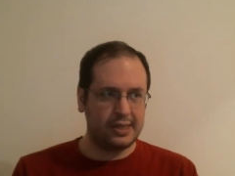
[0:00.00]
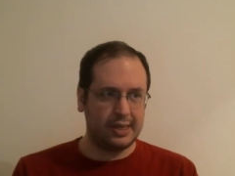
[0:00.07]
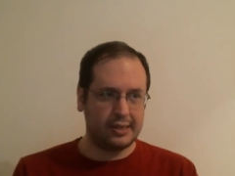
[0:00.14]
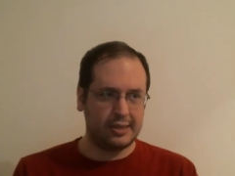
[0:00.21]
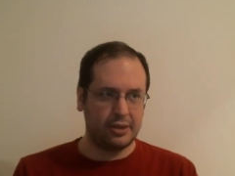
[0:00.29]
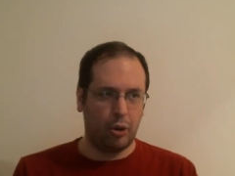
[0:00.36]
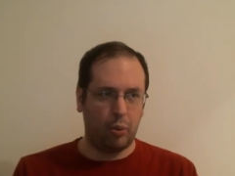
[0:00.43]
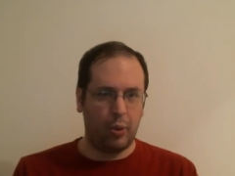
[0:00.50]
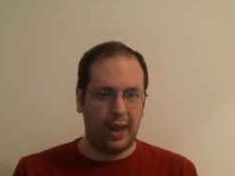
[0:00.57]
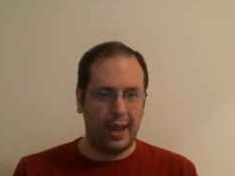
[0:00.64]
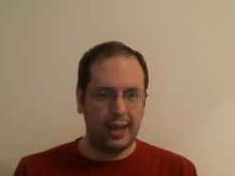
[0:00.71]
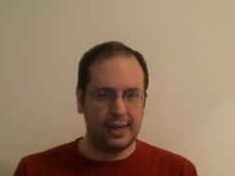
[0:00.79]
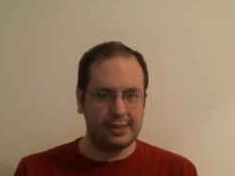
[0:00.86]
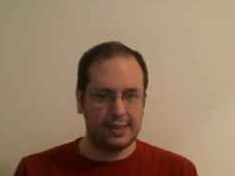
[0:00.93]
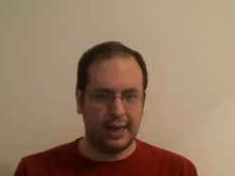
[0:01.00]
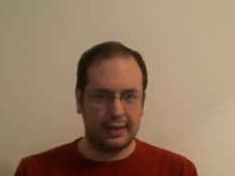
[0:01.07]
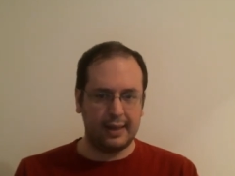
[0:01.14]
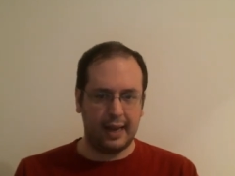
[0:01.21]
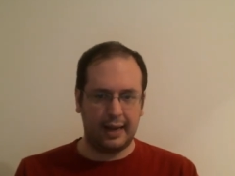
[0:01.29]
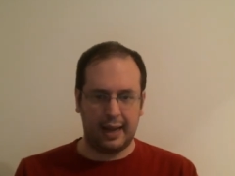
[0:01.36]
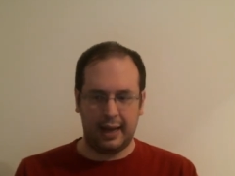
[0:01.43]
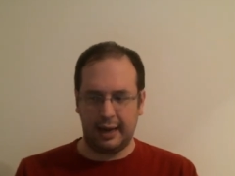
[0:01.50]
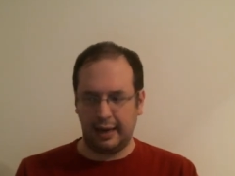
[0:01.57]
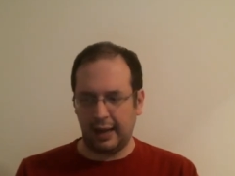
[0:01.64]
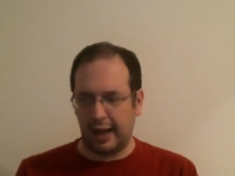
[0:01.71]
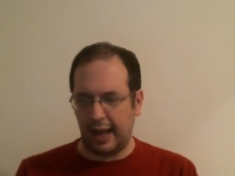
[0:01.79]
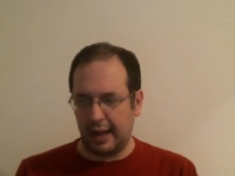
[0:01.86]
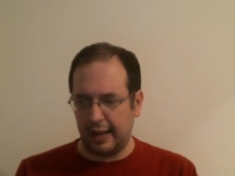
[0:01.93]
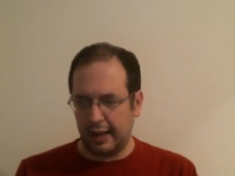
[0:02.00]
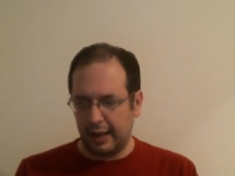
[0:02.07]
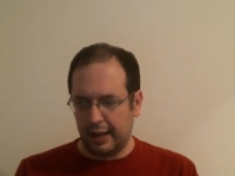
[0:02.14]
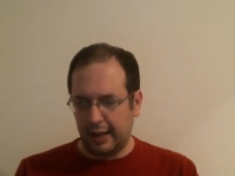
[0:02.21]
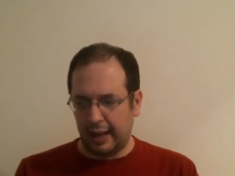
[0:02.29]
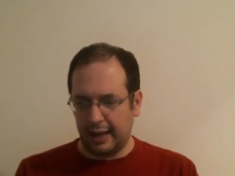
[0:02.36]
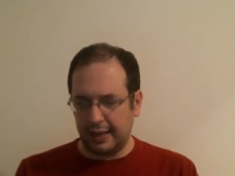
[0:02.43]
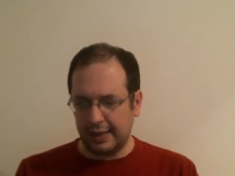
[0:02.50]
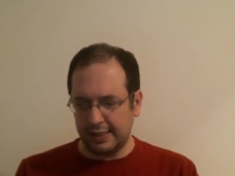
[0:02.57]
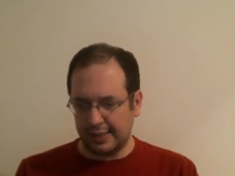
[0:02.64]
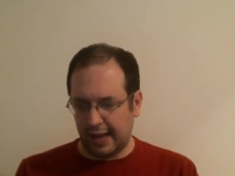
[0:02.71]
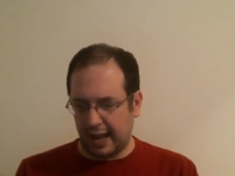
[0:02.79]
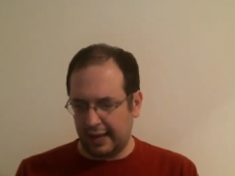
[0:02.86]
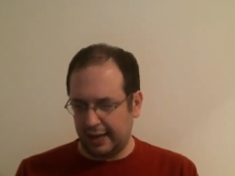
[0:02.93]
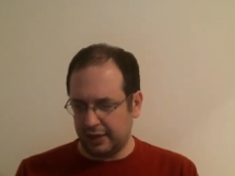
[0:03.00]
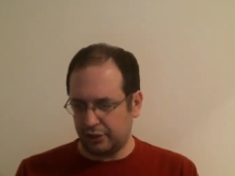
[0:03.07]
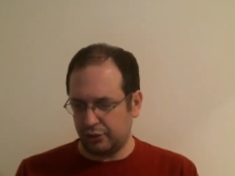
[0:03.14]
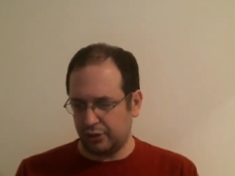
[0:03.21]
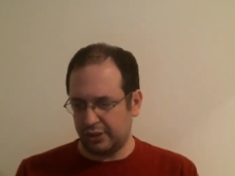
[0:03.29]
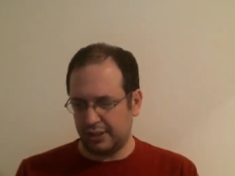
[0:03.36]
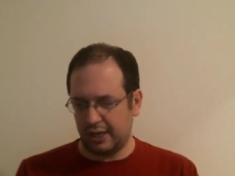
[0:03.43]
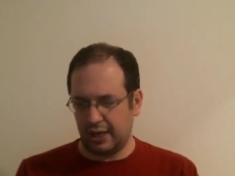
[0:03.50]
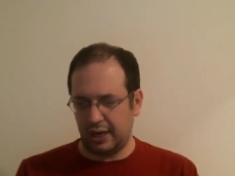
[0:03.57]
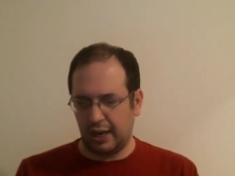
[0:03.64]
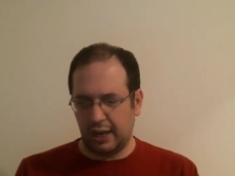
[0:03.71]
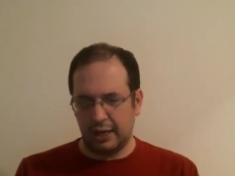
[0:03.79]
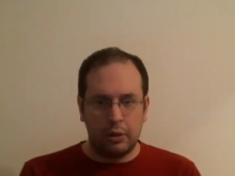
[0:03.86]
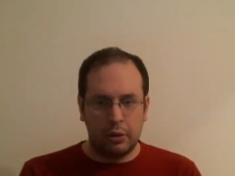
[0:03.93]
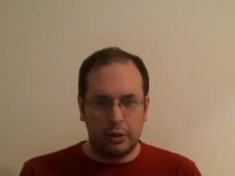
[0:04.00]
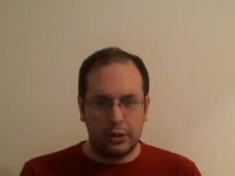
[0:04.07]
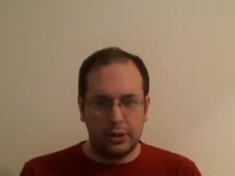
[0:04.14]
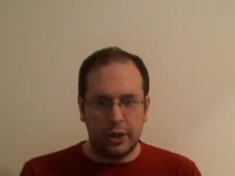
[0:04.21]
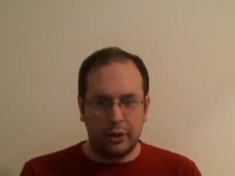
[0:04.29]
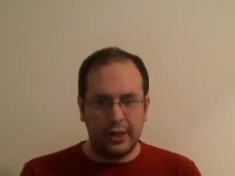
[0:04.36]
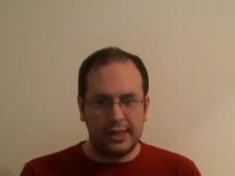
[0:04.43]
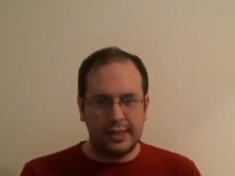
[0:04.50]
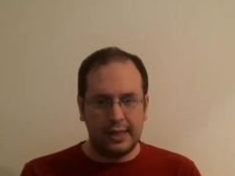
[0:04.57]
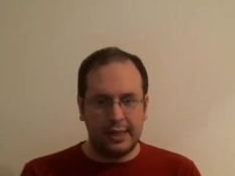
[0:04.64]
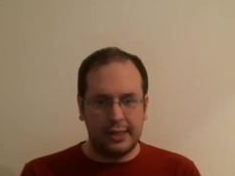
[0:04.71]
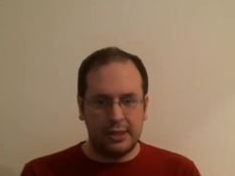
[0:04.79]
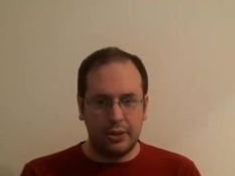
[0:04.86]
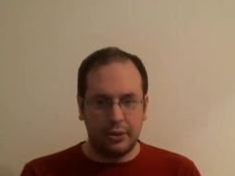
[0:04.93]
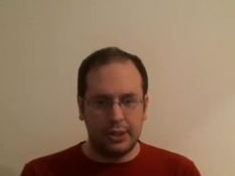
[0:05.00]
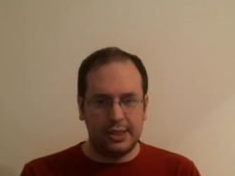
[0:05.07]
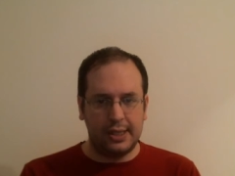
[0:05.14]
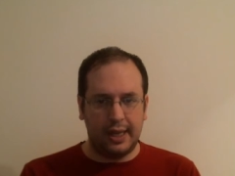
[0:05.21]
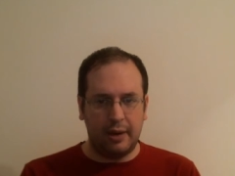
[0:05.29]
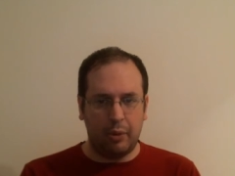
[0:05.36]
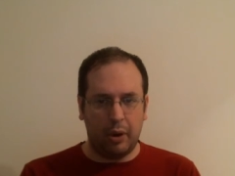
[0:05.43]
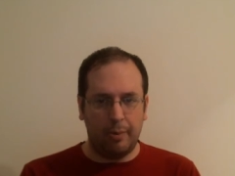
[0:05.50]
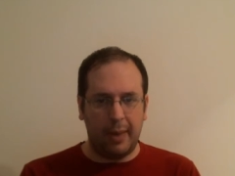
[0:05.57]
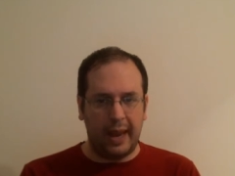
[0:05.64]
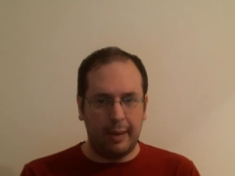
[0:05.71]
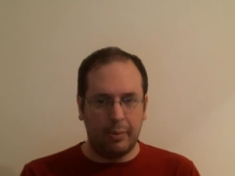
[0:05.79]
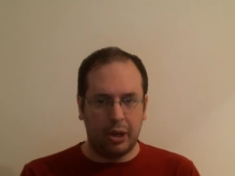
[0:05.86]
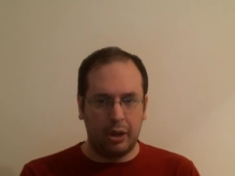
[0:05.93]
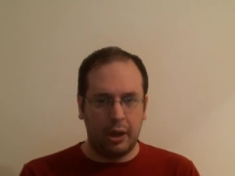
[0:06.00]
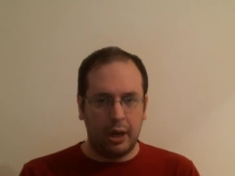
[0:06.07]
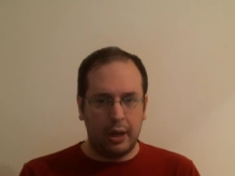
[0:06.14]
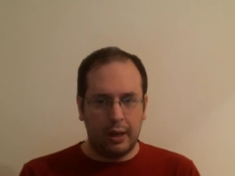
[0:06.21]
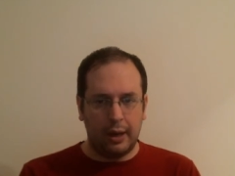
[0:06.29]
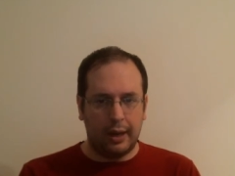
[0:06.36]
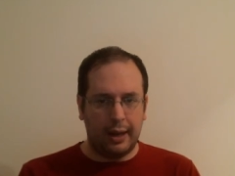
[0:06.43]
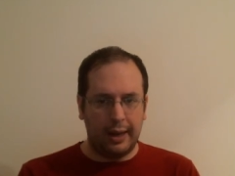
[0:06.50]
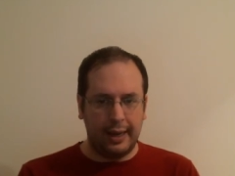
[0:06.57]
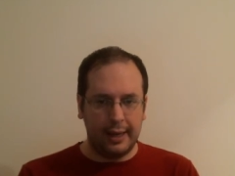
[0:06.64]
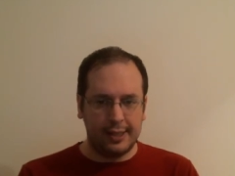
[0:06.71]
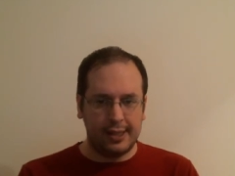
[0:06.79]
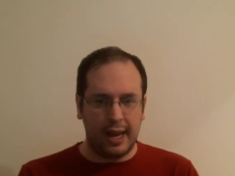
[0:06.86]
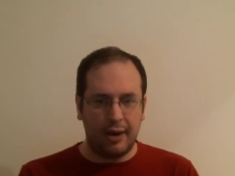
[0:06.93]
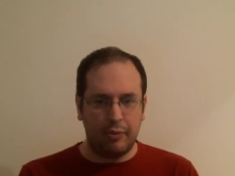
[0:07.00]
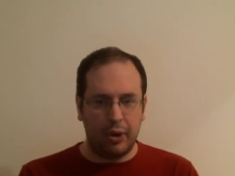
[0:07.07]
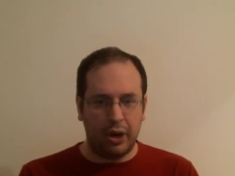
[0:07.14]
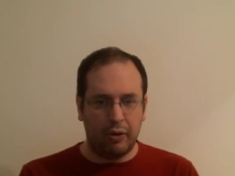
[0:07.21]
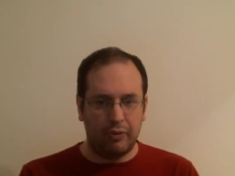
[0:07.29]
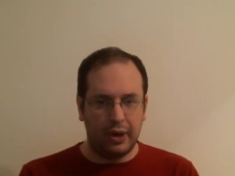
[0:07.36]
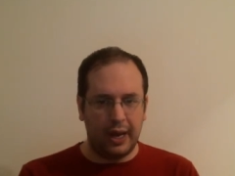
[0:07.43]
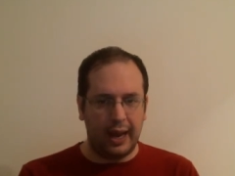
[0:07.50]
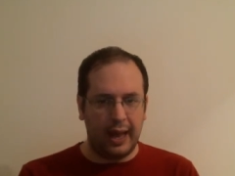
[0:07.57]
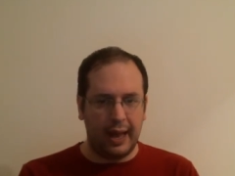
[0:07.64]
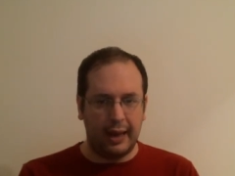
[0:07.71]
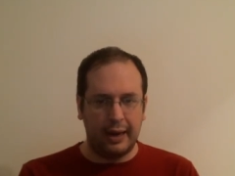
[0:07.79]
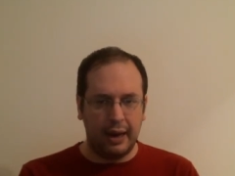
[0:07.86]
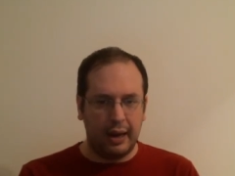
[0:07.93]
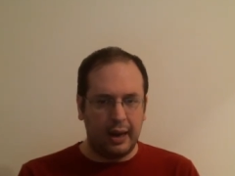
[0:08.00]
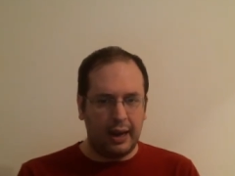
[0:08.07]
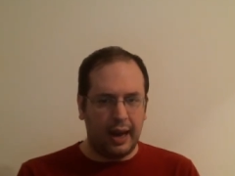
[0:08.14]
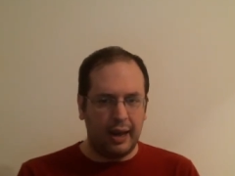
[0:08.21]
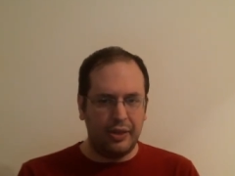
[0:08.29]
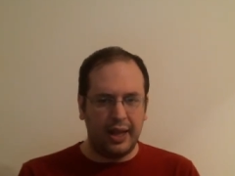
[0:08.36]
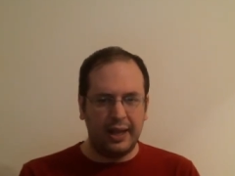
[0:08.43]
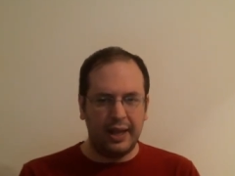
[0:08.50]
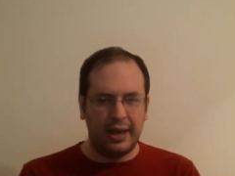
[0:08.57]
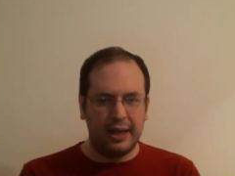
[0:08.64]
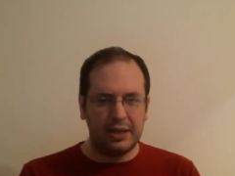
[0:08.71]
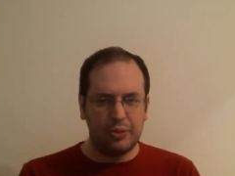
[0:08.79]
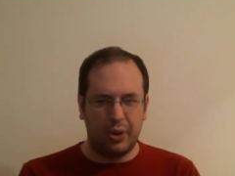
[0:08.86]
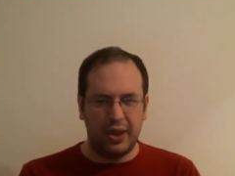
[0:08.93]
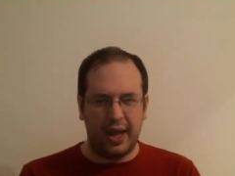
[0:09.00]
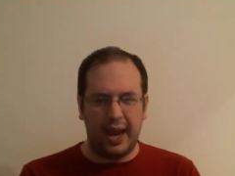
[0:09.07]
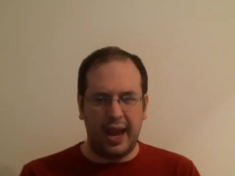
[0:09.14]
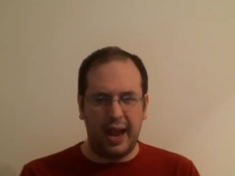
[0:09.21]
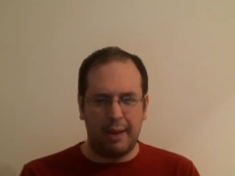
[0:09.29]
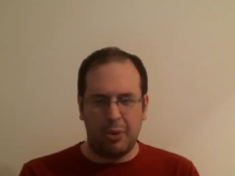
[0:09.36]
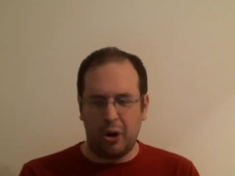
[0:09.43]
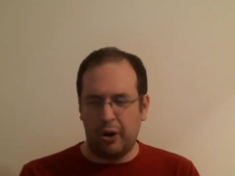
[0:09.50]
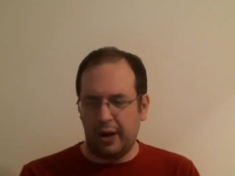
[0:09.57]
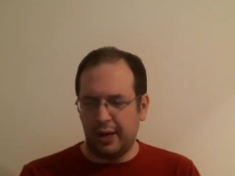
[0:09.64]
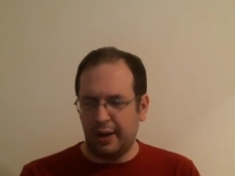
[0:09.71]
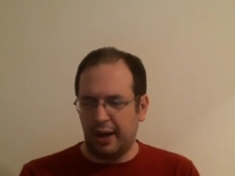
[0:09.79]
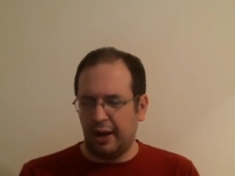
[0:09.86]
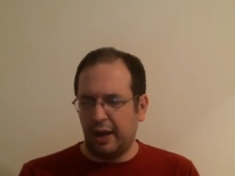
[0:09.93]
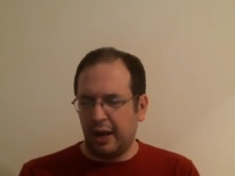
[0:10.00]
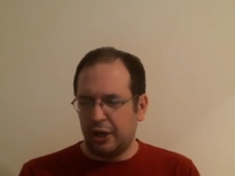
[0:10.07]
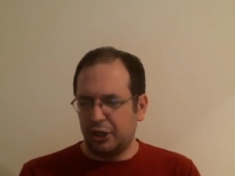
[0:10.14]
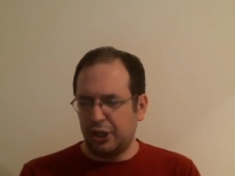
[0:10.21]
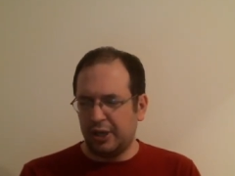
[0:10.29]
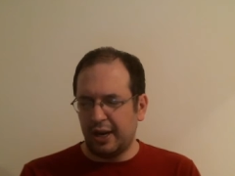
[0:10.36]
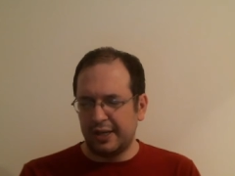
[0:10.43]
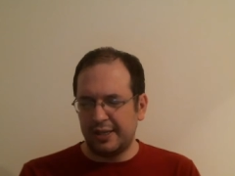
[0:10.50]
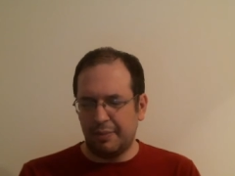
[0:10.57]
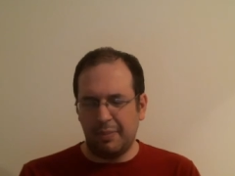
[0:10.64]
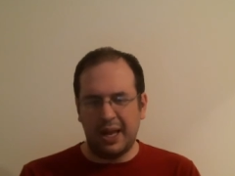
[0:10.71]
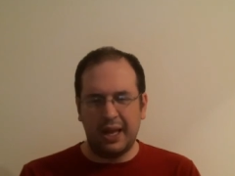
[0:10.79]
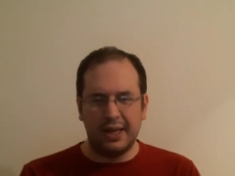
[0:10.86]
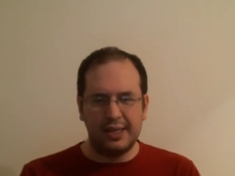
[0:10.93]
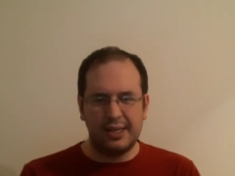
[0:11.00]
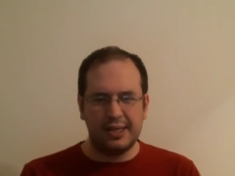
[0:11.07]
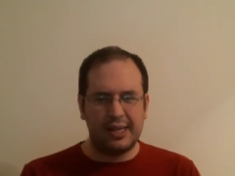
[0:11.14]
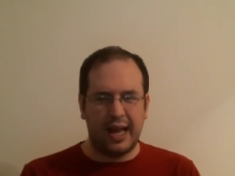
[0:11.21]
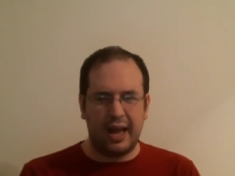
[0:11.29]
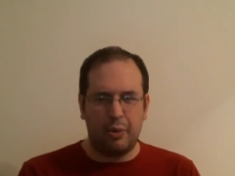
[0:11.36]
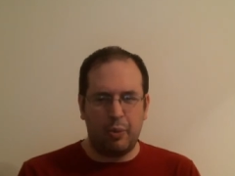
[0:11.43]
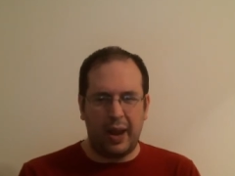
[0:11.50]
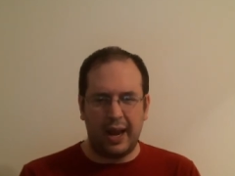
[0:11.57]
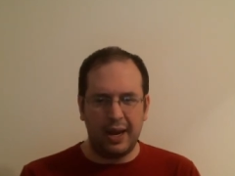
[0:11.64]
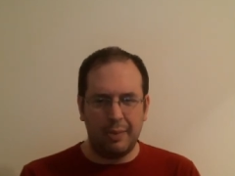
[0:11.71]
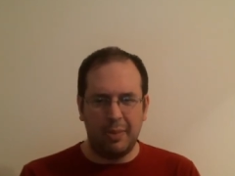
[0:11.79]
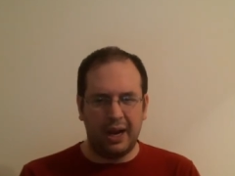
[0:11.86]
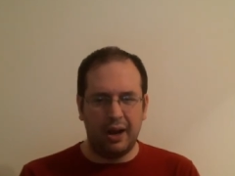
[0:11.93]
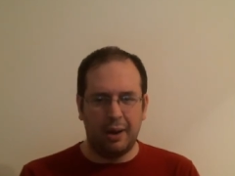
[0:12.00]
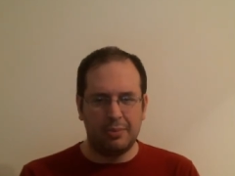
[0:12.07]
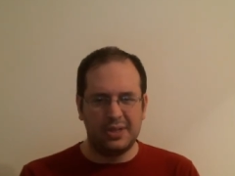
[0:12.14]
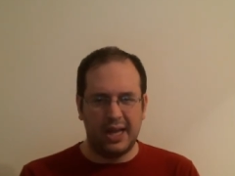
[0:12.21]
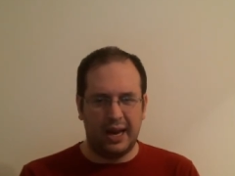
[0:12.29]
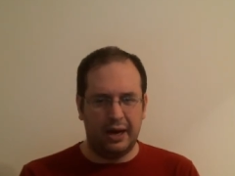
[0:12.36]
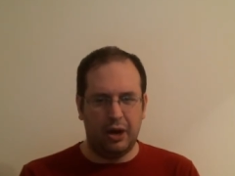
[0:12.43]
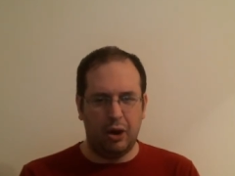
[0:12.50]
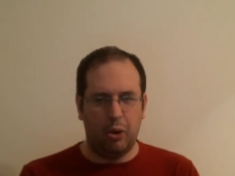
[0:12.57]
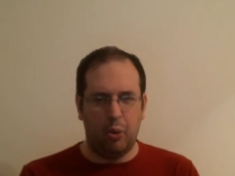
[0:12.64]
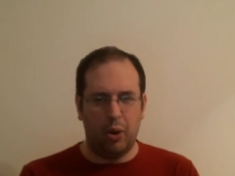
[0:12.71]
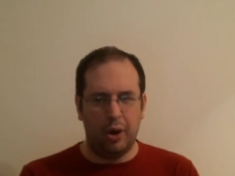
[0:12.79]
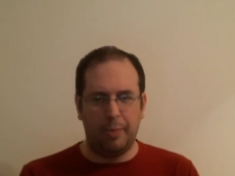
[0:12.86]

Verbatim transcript: says, no way, he's not that kind of guy, and he's not interested. So this leads to a scene where Mabel uh, hits Henry over the head. I think it is with a hammer, and uh, she does him in. This is kind of random and comes out of nowhere,